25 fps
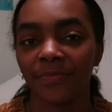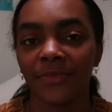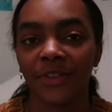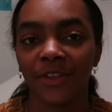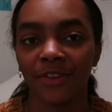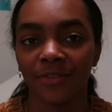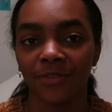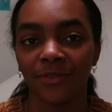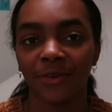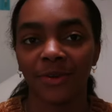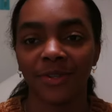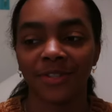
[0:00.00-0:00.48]

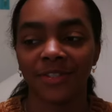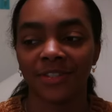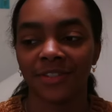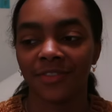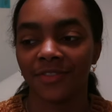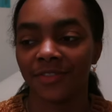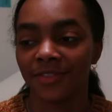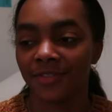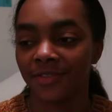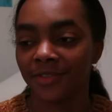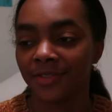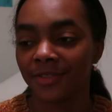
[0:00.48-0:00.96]
their
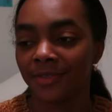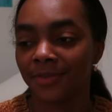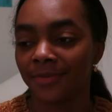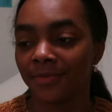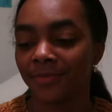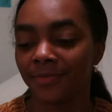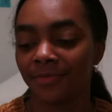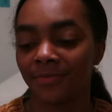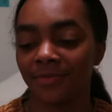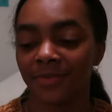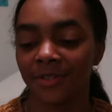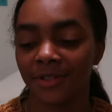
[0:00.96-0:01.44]
voices,
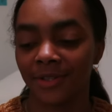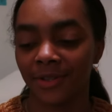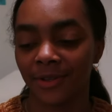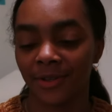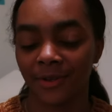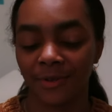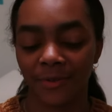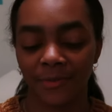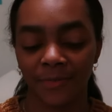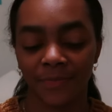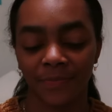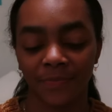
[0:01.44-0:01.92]
so
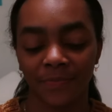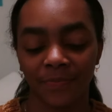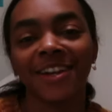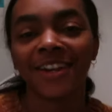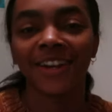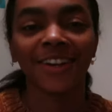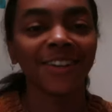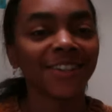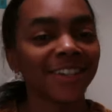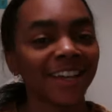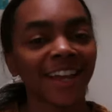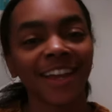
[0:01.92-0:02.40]

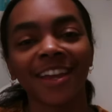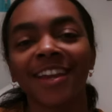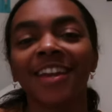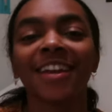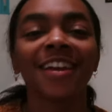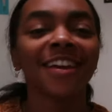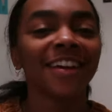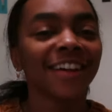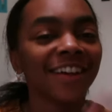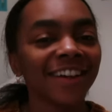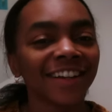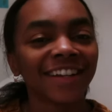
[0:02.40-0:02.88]
okay.
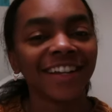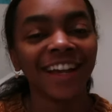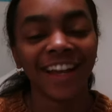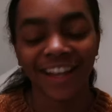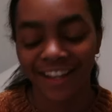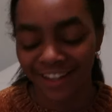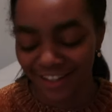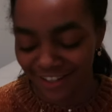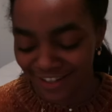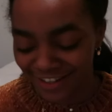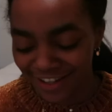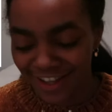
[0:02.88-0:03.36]

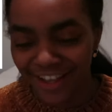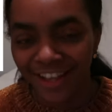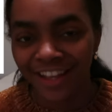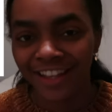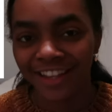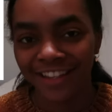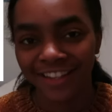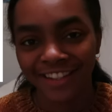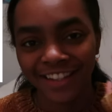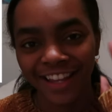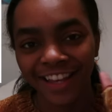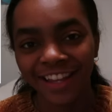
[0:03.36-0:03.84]
The
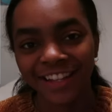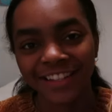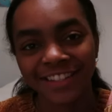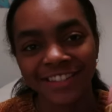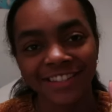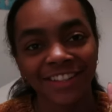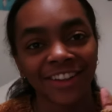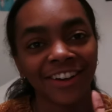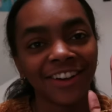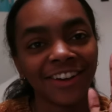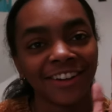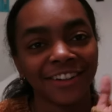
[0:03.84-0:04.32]

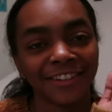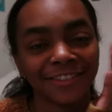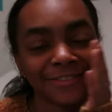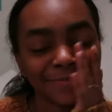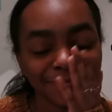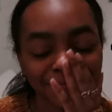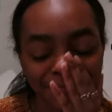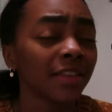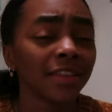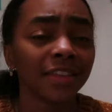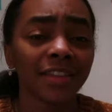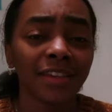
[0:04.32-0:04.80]
next song
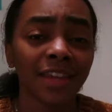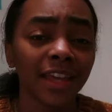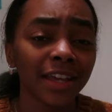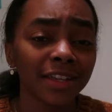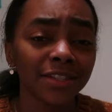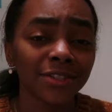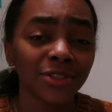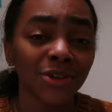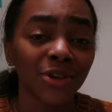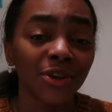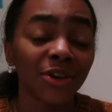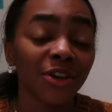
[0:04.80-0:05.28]

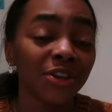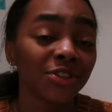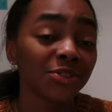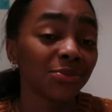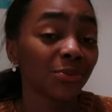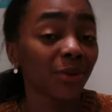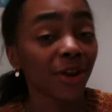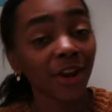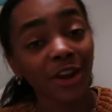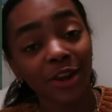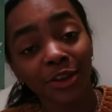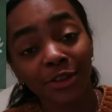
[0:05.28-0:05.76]

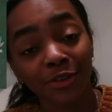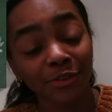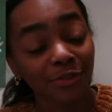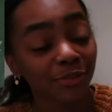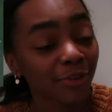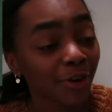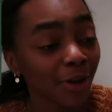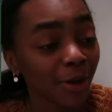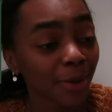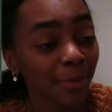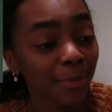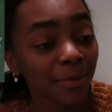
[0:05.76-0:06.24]
is Where Are You
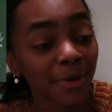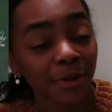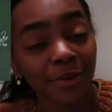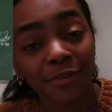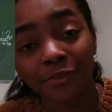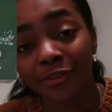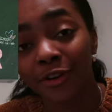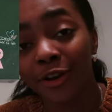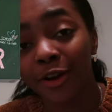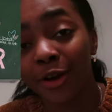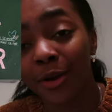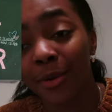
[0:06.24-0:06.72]
From
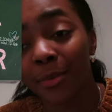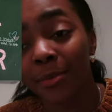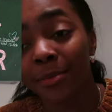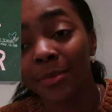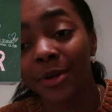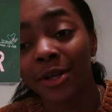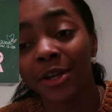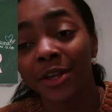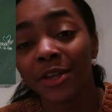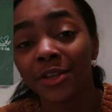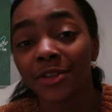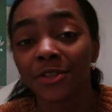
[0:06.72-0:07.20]

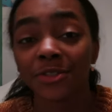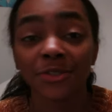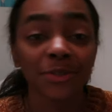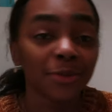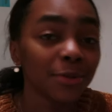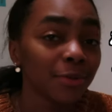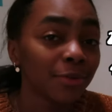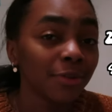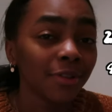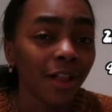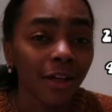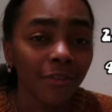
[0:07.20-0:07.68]

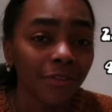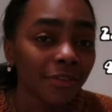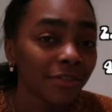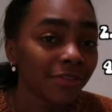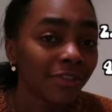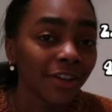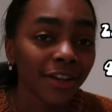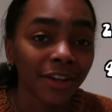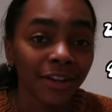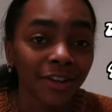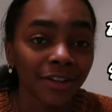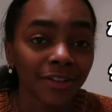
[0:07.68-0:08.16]
School Love
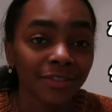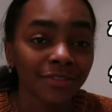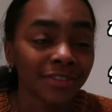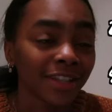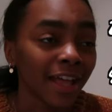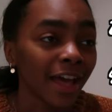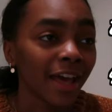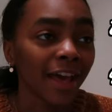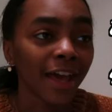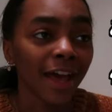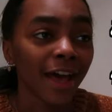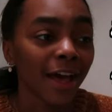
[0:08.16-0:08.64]
Affair.
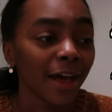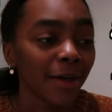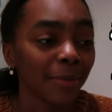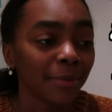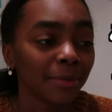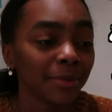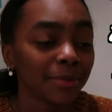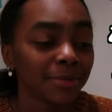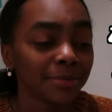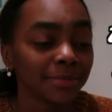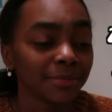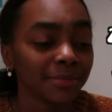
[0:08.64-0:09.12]
That
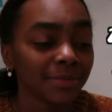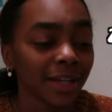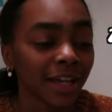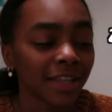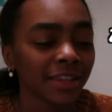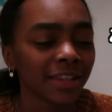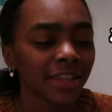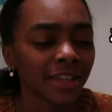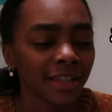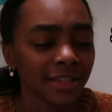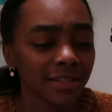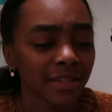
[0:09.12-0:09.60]
album,
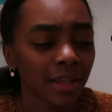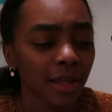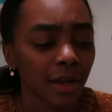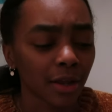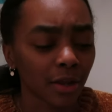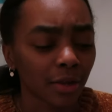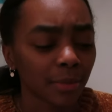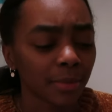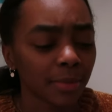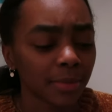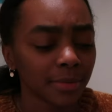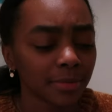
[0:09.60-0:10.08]
I think it's
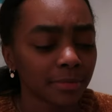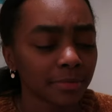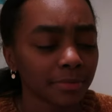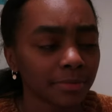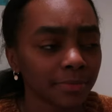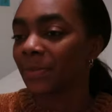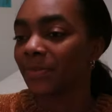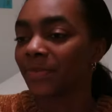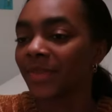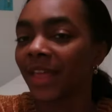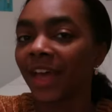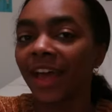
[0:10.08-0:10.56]
that album.
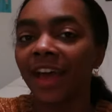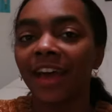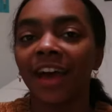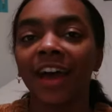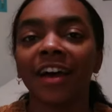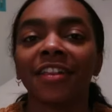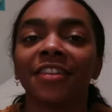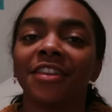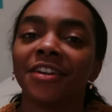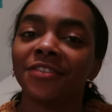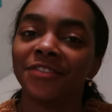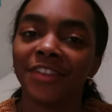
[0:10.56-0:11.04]

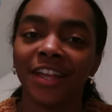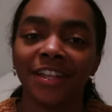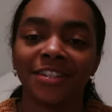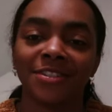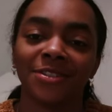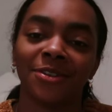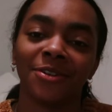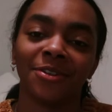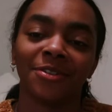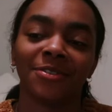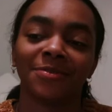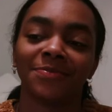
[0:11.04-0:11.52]
That I love that
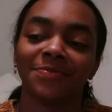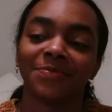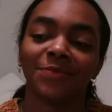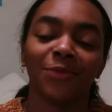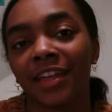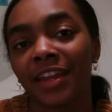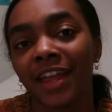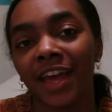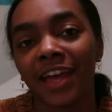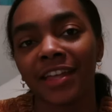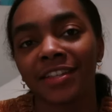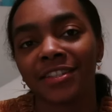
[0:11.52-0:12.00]
song.
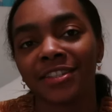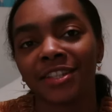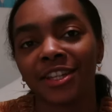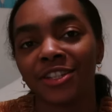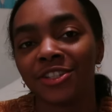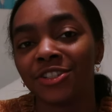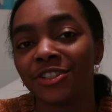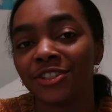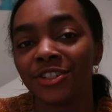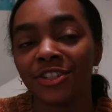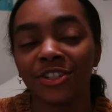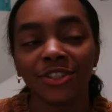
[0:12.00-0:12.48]
It has
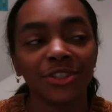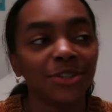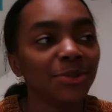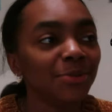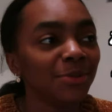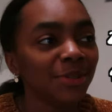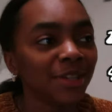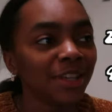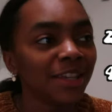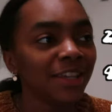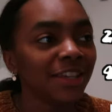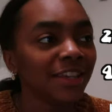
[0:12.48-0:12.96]
such
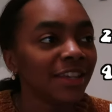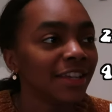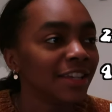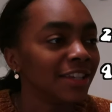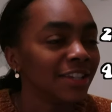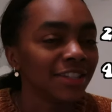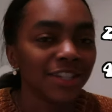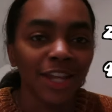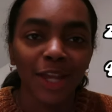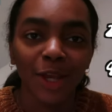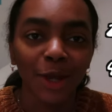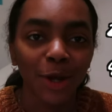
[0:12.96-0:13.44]
Yoongi
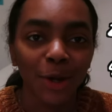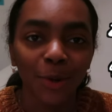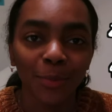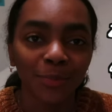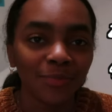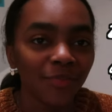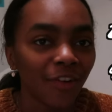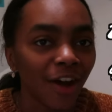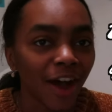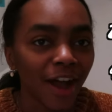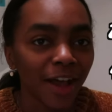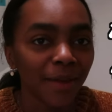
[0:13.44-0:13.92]
and
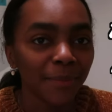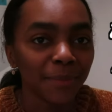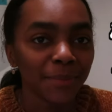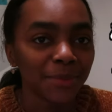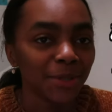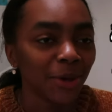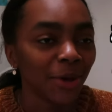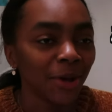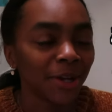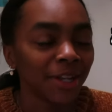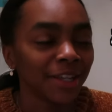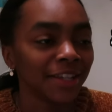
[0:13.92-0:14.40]
j-hope
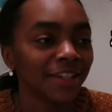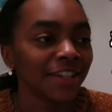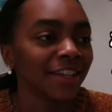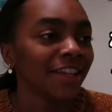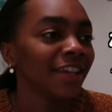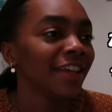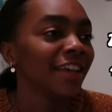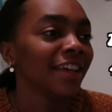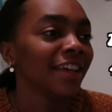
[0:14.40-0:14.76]
vibes on it,